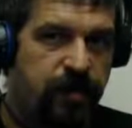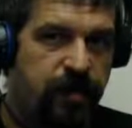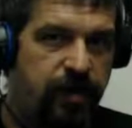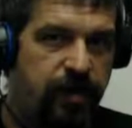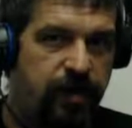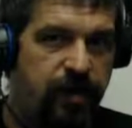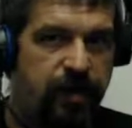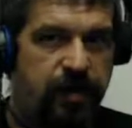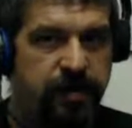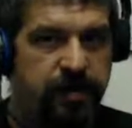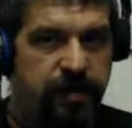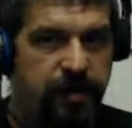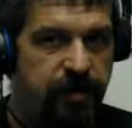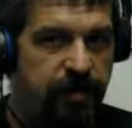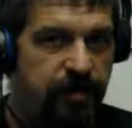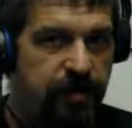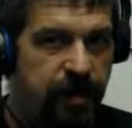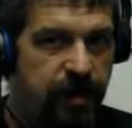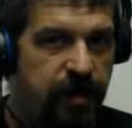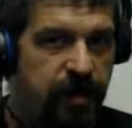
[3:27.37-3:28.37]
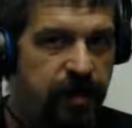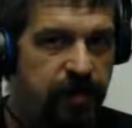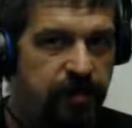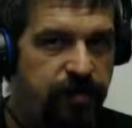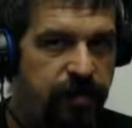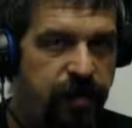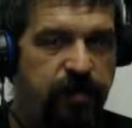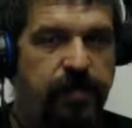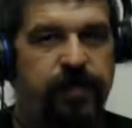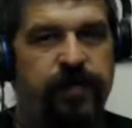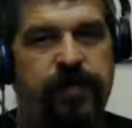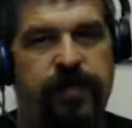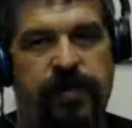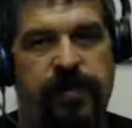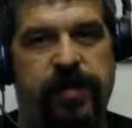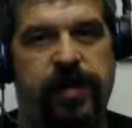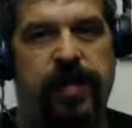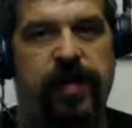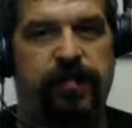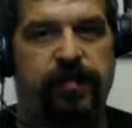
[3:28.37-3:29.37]
Not at the same time. I mean, if you're a
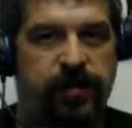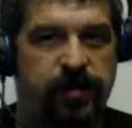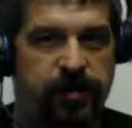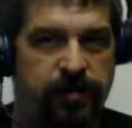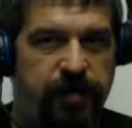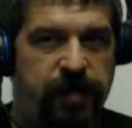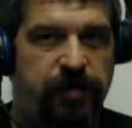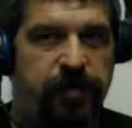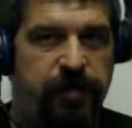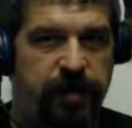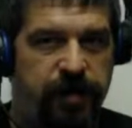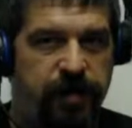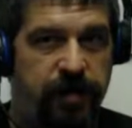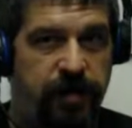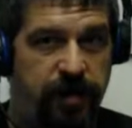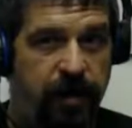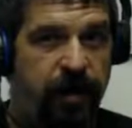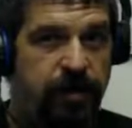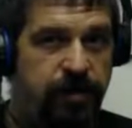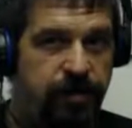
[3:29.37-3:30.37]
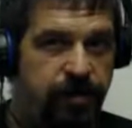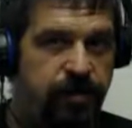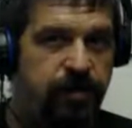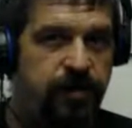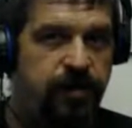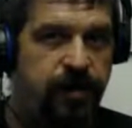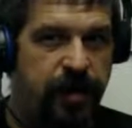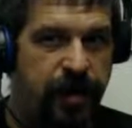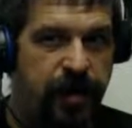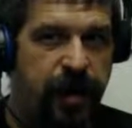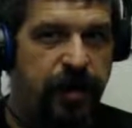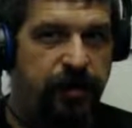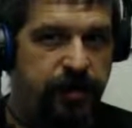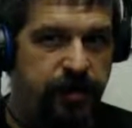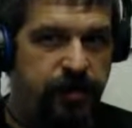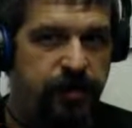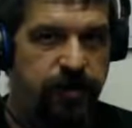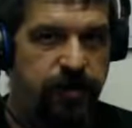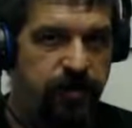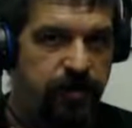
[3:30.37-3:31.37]
gamer, you may be like, yes, there's an app
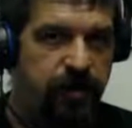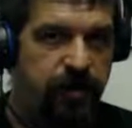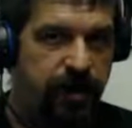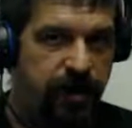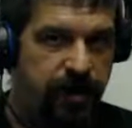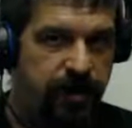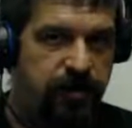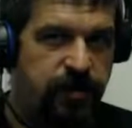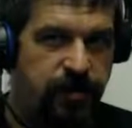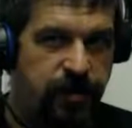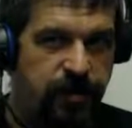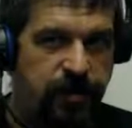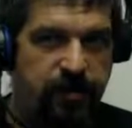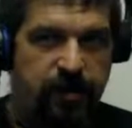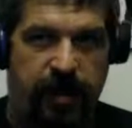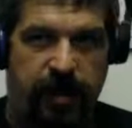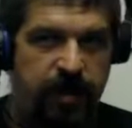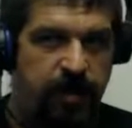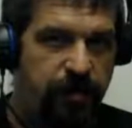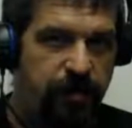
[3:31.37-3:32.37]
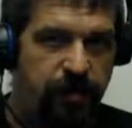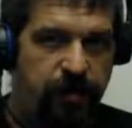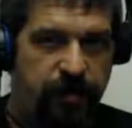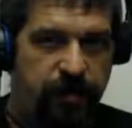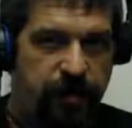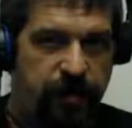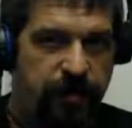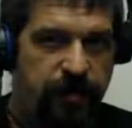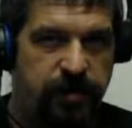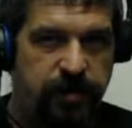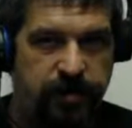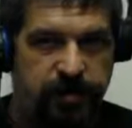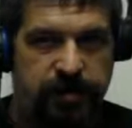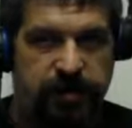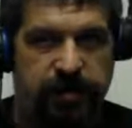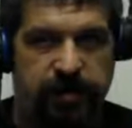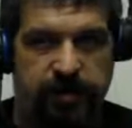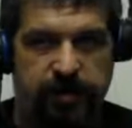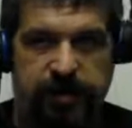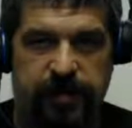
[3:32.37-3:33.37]
that you can like stream to anywhere you want to at the
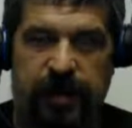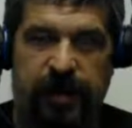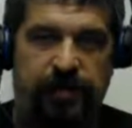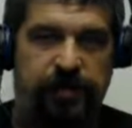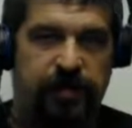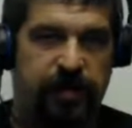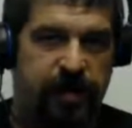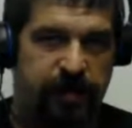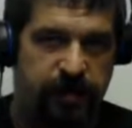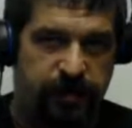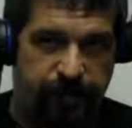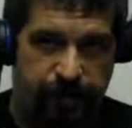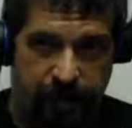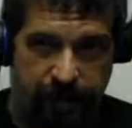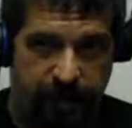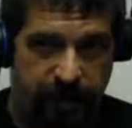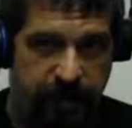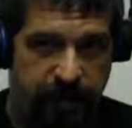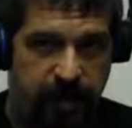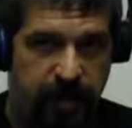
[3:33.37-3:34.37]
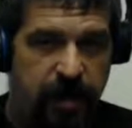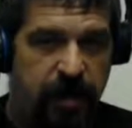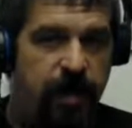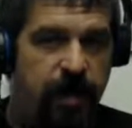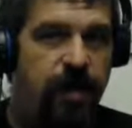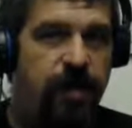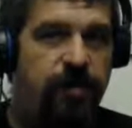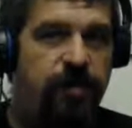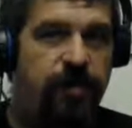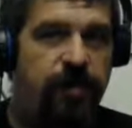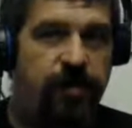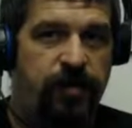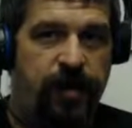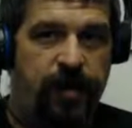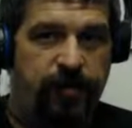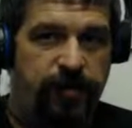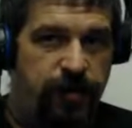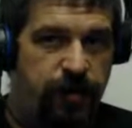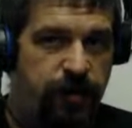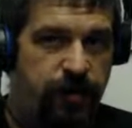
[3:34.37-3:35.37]
same time, and that's fine. But your
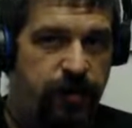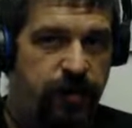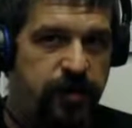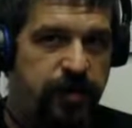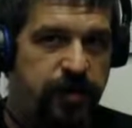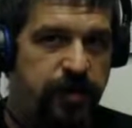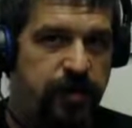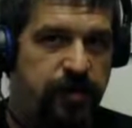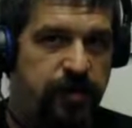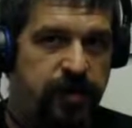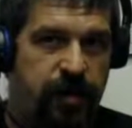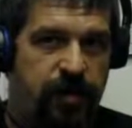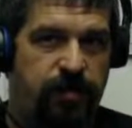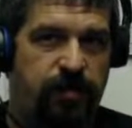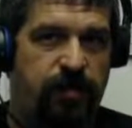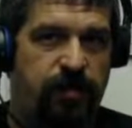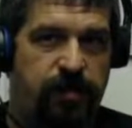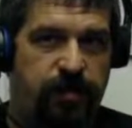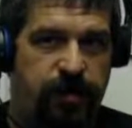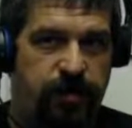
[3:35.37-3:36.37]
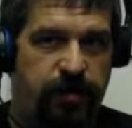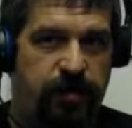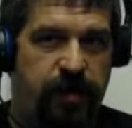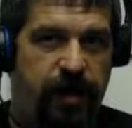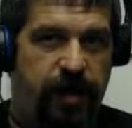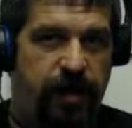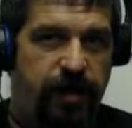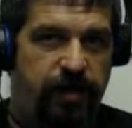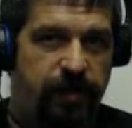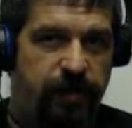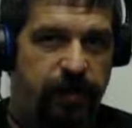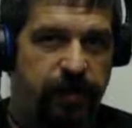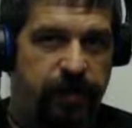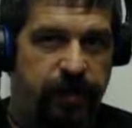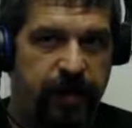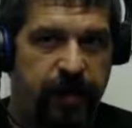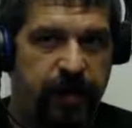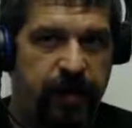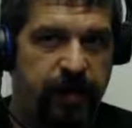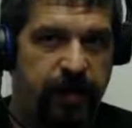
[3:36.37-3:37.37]
average person is not going to do that, even if
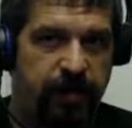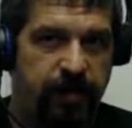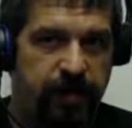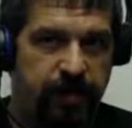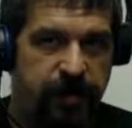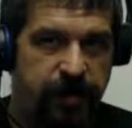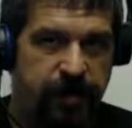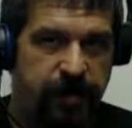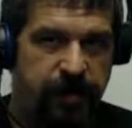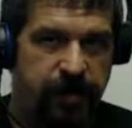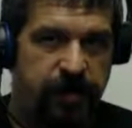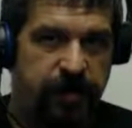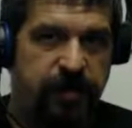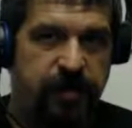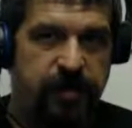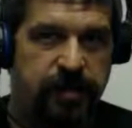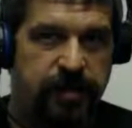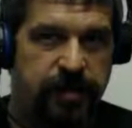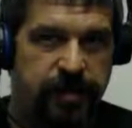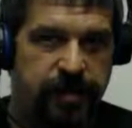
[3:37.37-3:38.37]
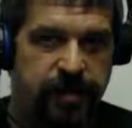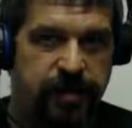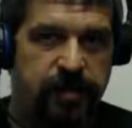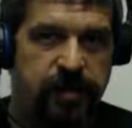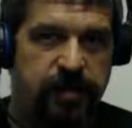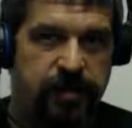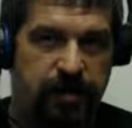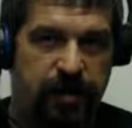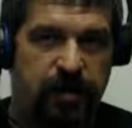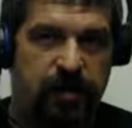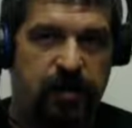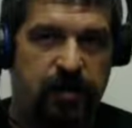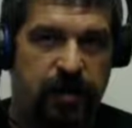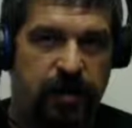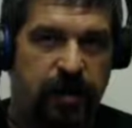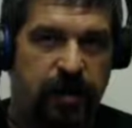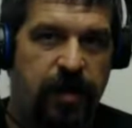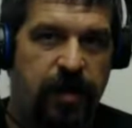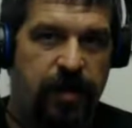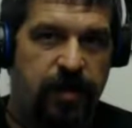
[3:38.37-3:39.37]
that app exists. So
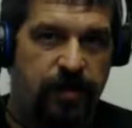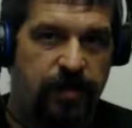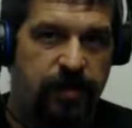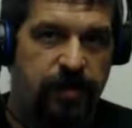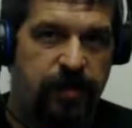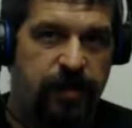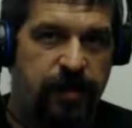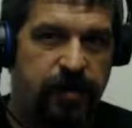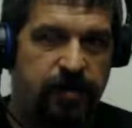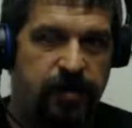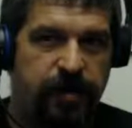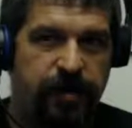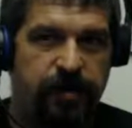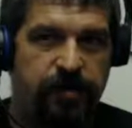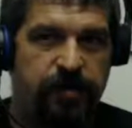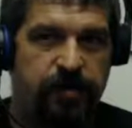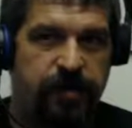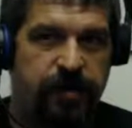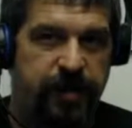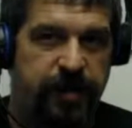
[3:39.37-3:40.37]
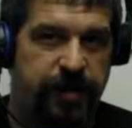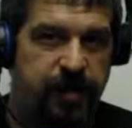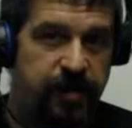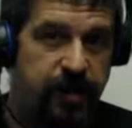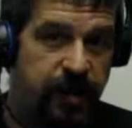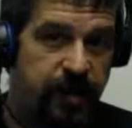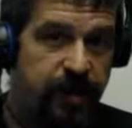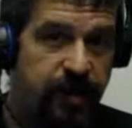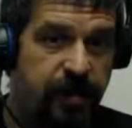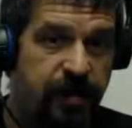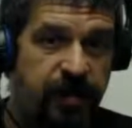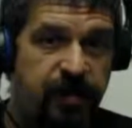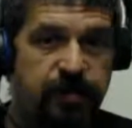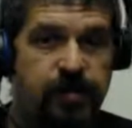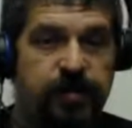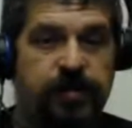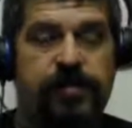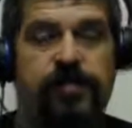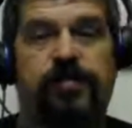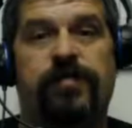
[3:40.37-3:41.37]
we'll stick with simple things. And I think that's
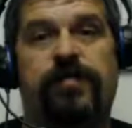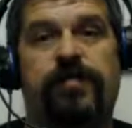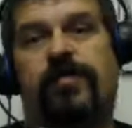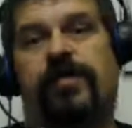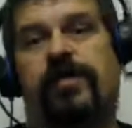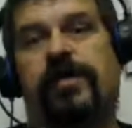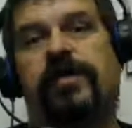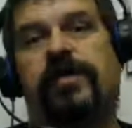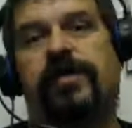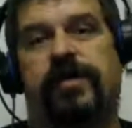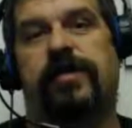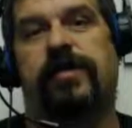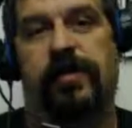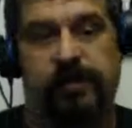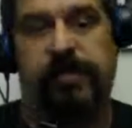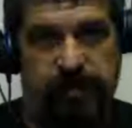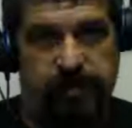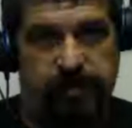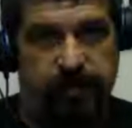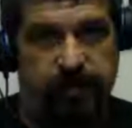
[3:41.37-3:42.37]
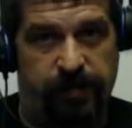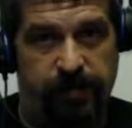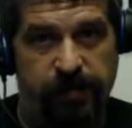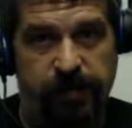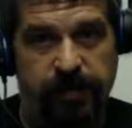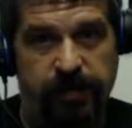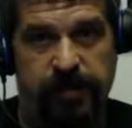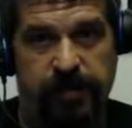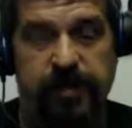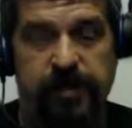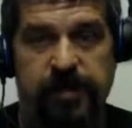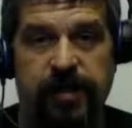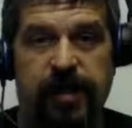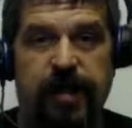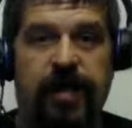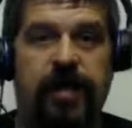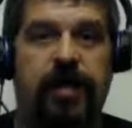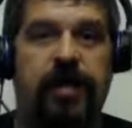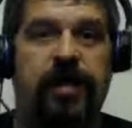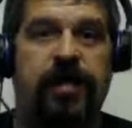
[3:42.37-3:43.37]
one of the things that's important, is
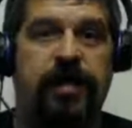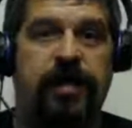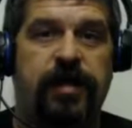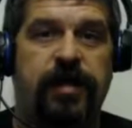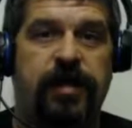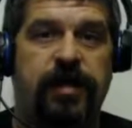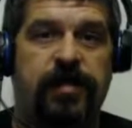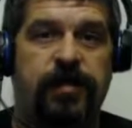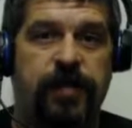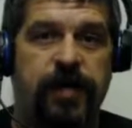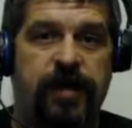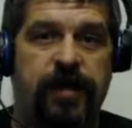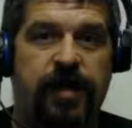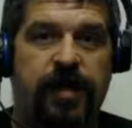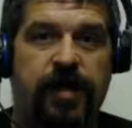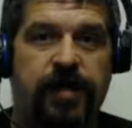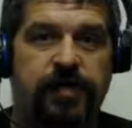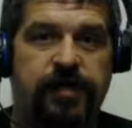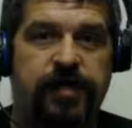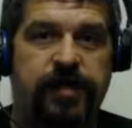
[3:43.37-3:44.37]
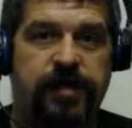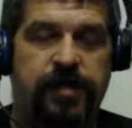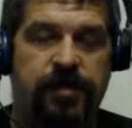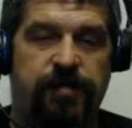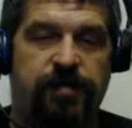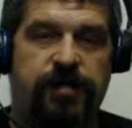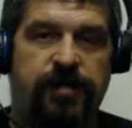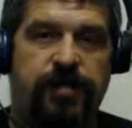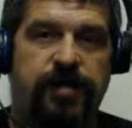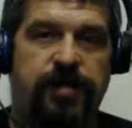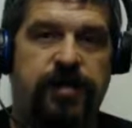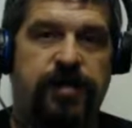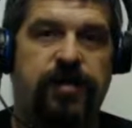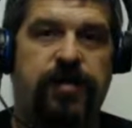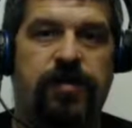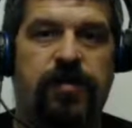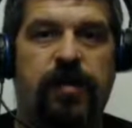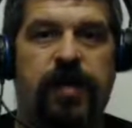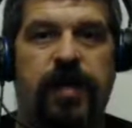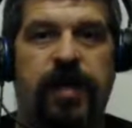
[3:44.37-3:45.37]
that it's become simple to
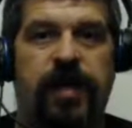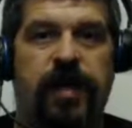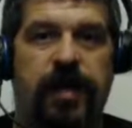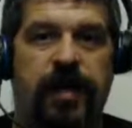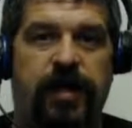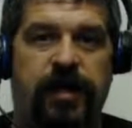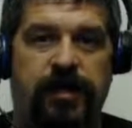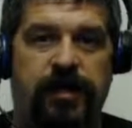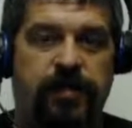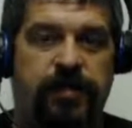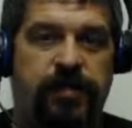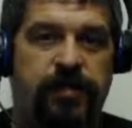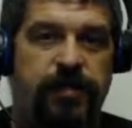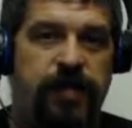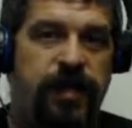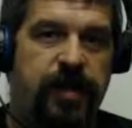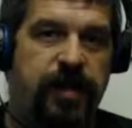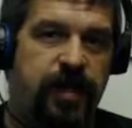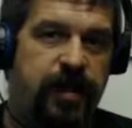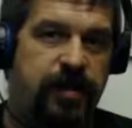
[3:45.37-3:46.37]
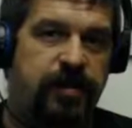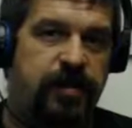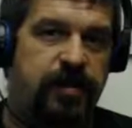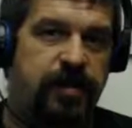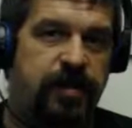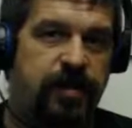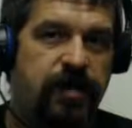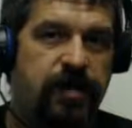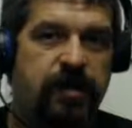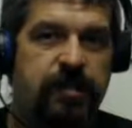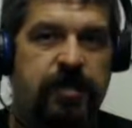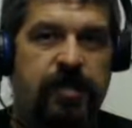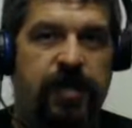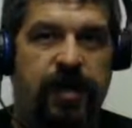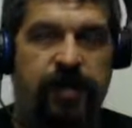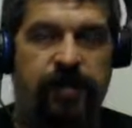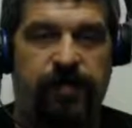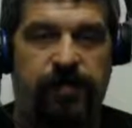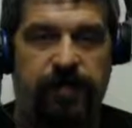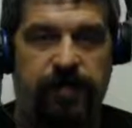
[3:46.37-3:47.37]
do. It used to be, and still is,
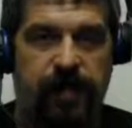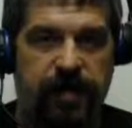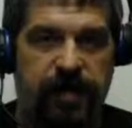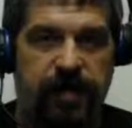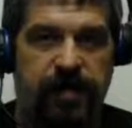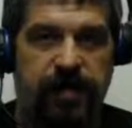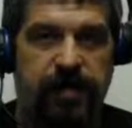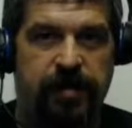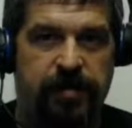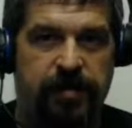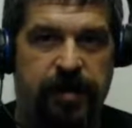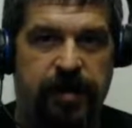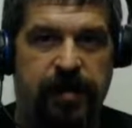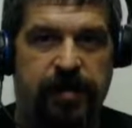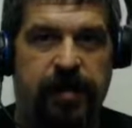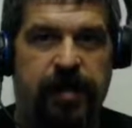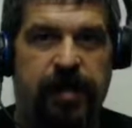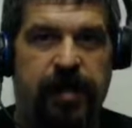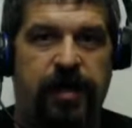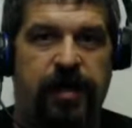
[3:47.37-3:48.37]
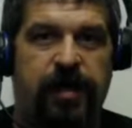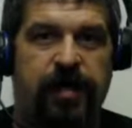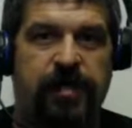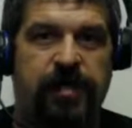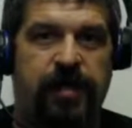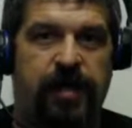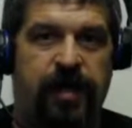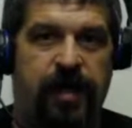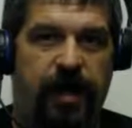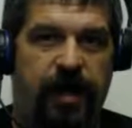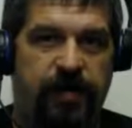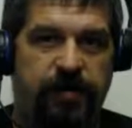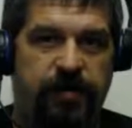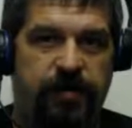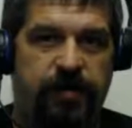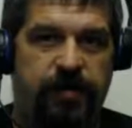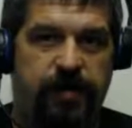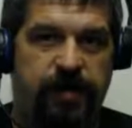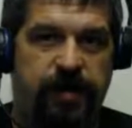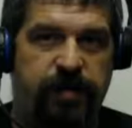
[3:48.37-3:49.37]
kind of a pain in the butt to live
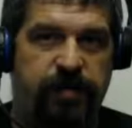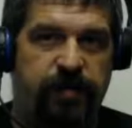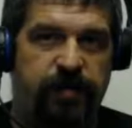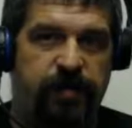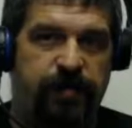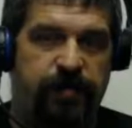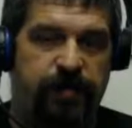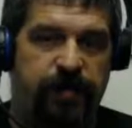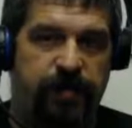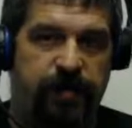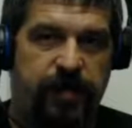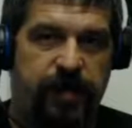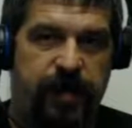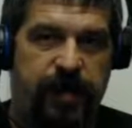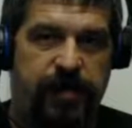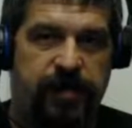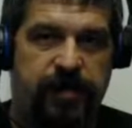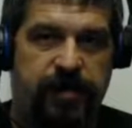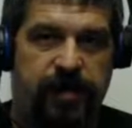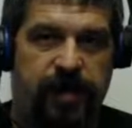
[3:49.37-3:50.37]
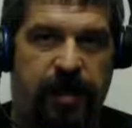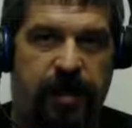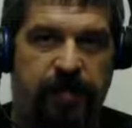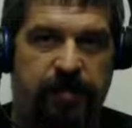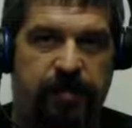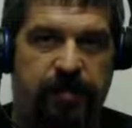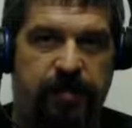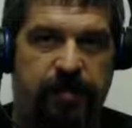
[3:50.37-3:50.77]
stream from a desktop.